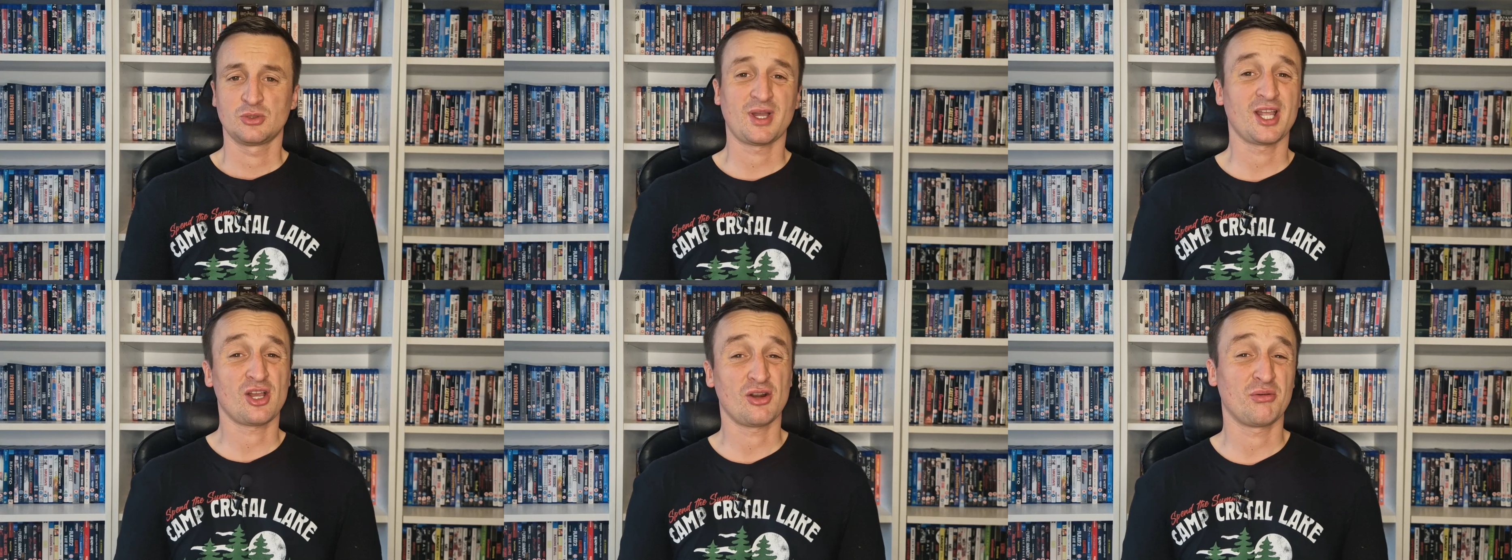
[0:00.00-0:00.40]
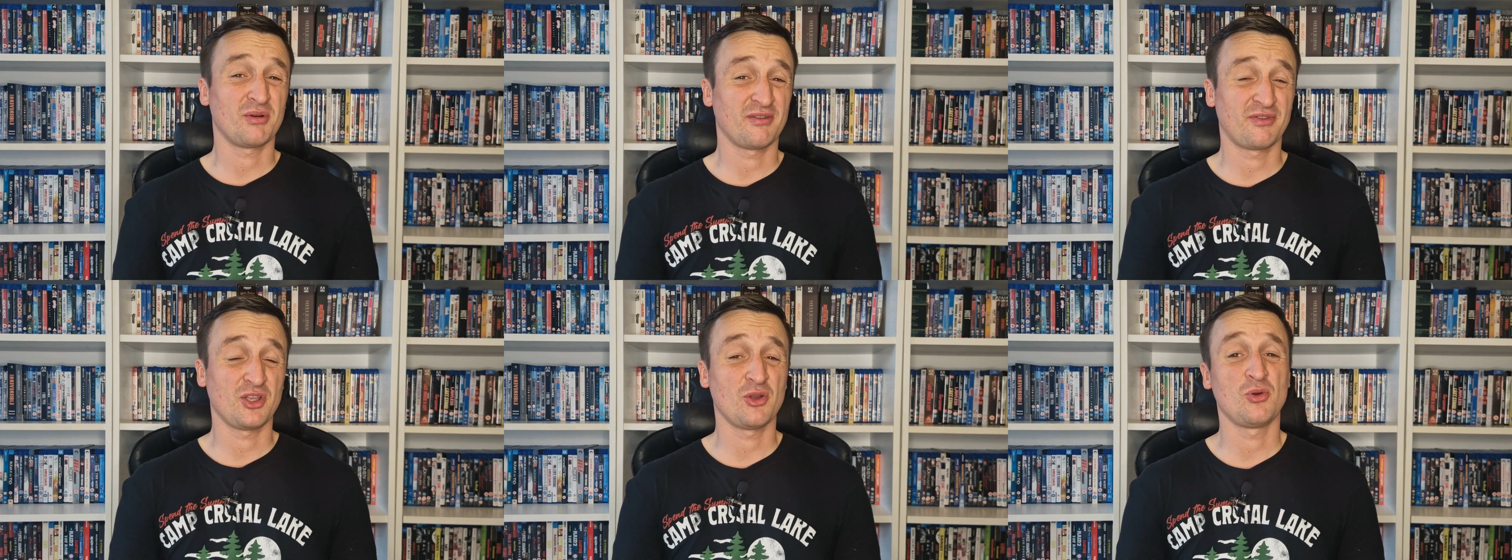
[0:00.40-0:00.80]
So I got to
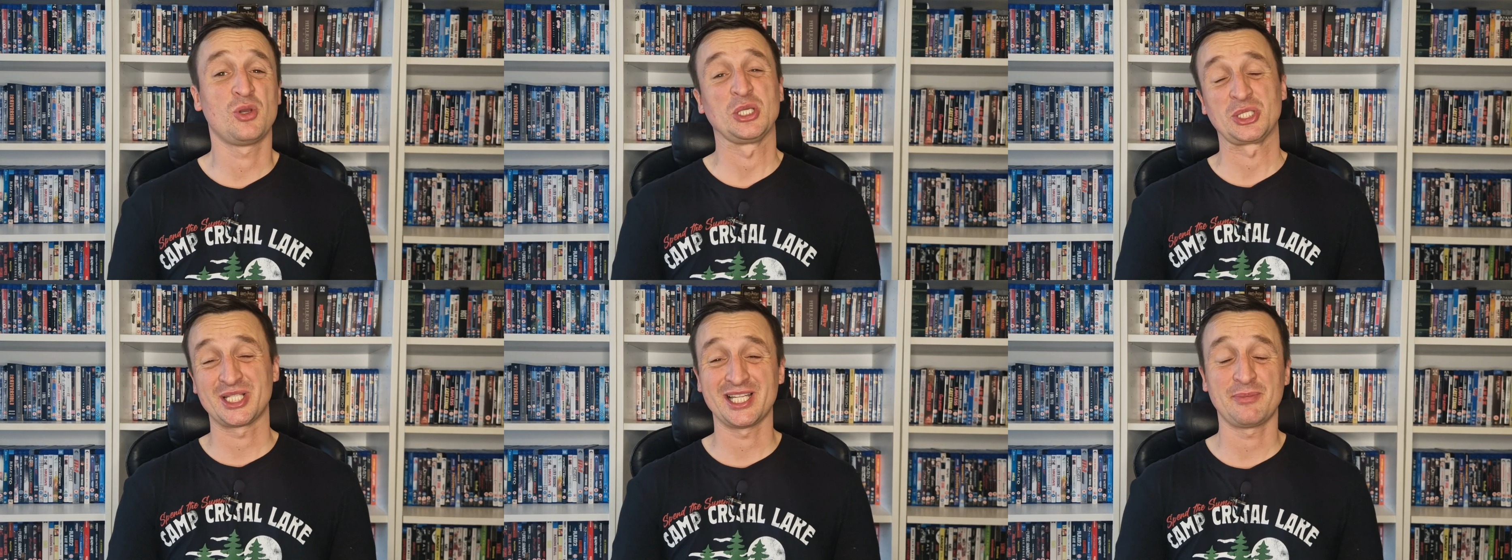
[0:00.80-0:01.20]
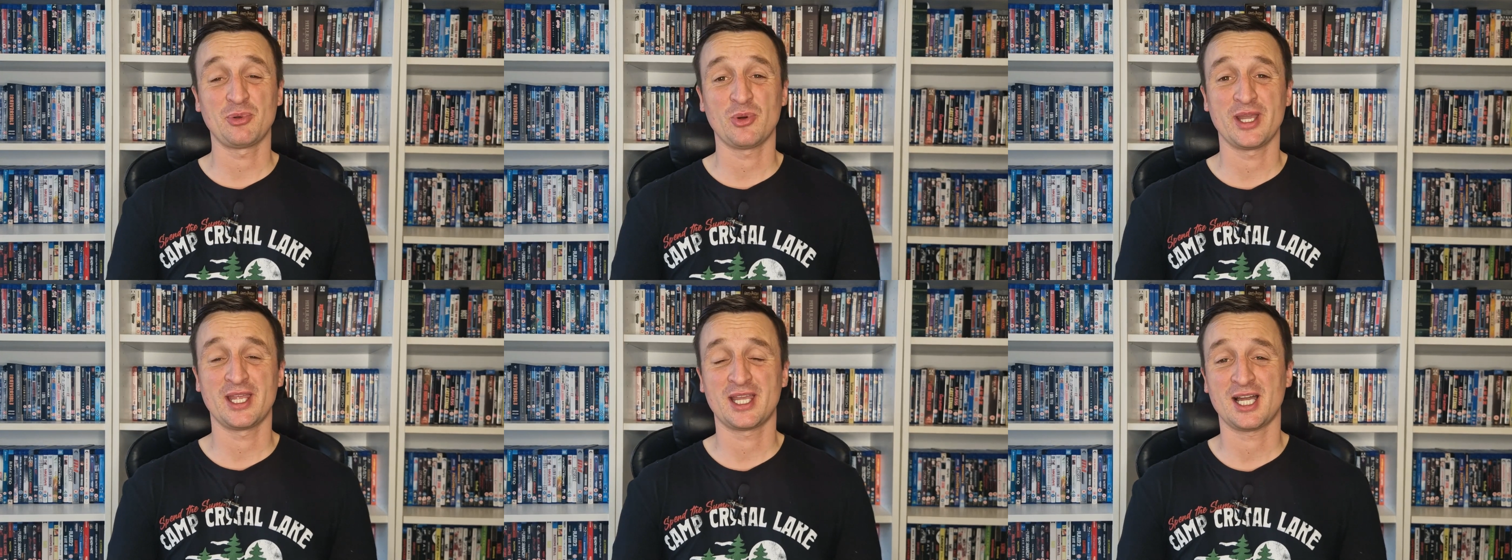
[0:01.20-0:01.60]
review
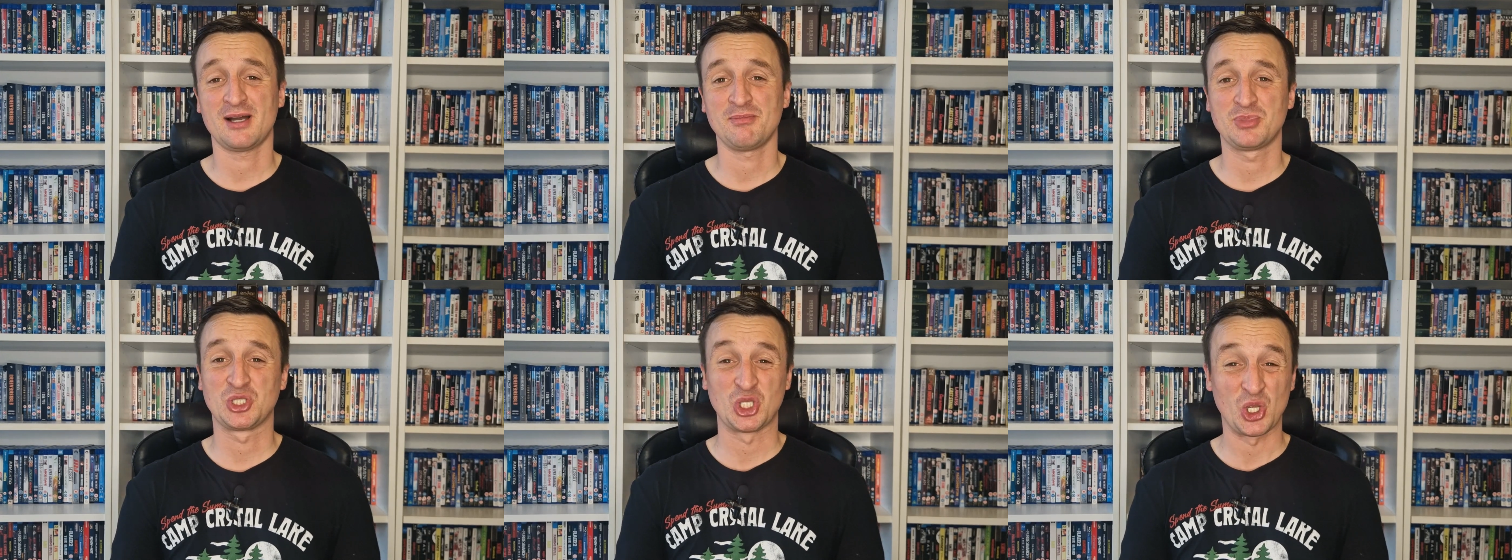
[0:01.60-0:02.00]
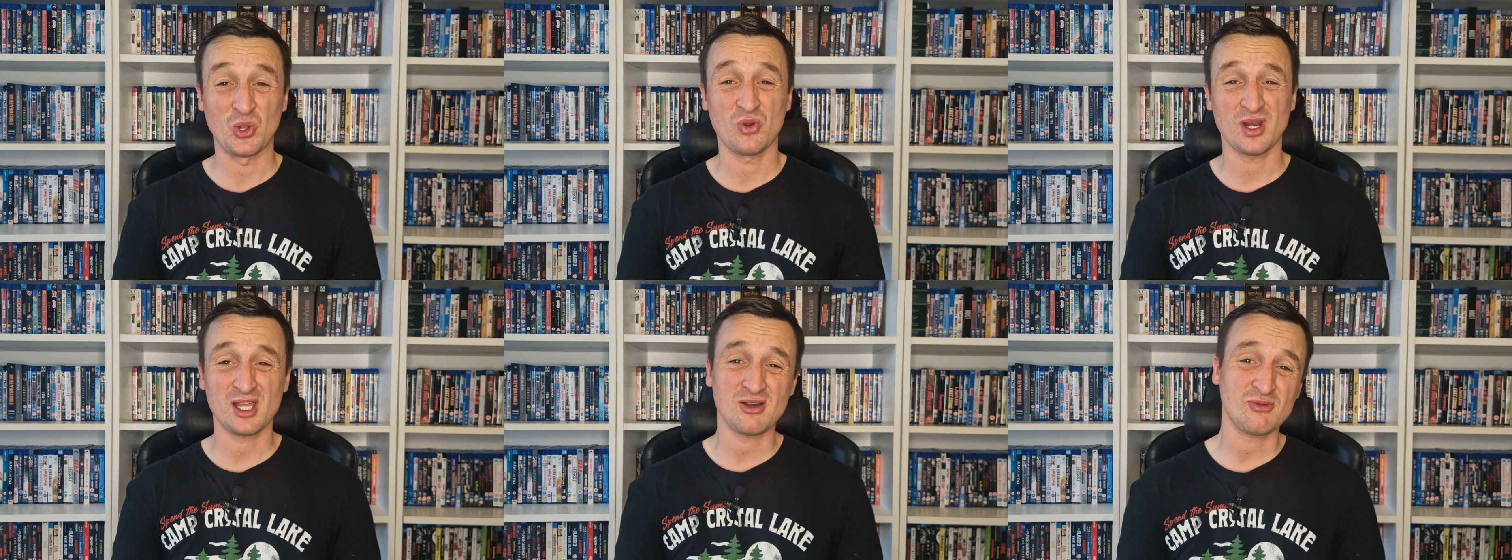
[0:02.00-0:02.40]
Sleepaway Camp
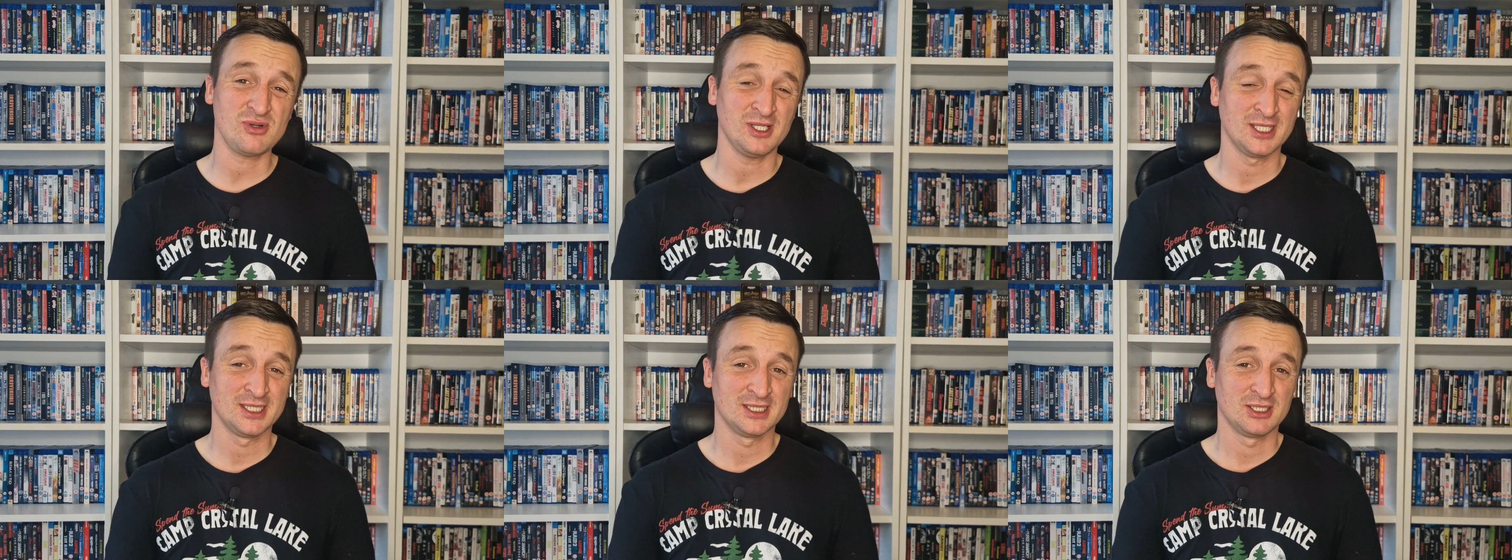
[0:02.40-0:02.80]
2 now.